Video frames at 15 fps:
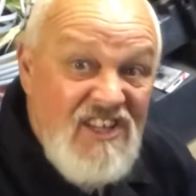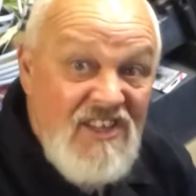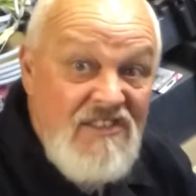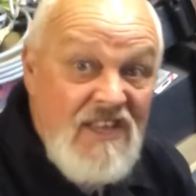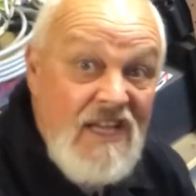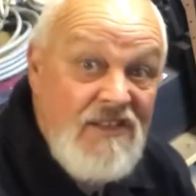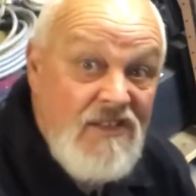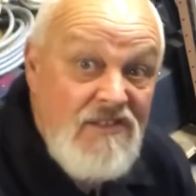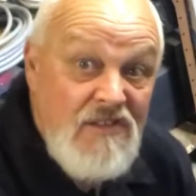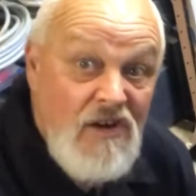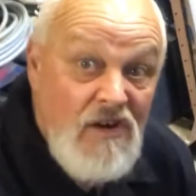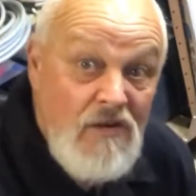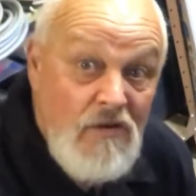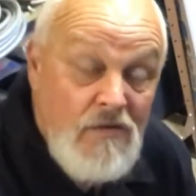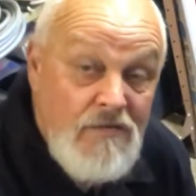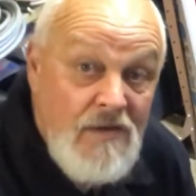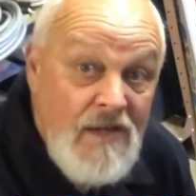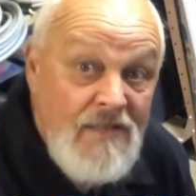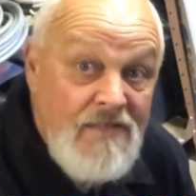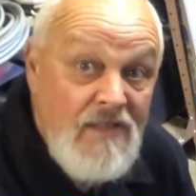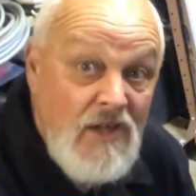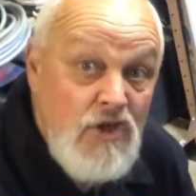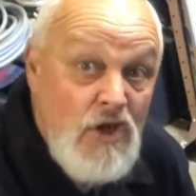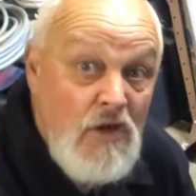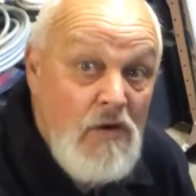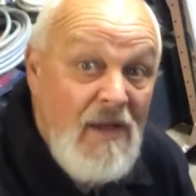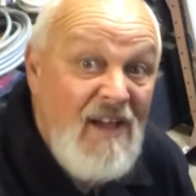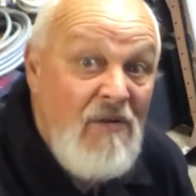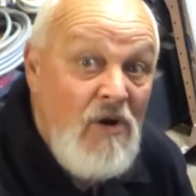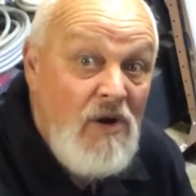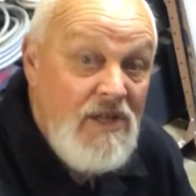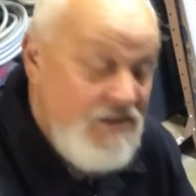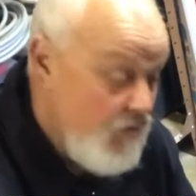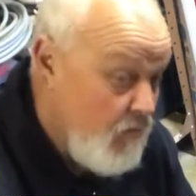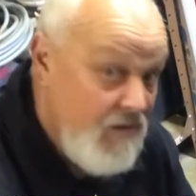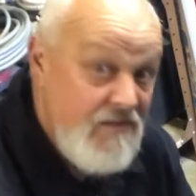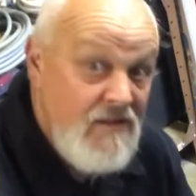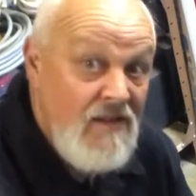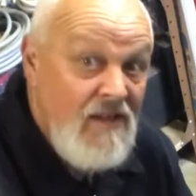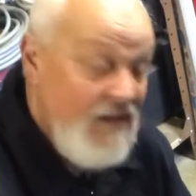going to take this tyre off and show you how I do it.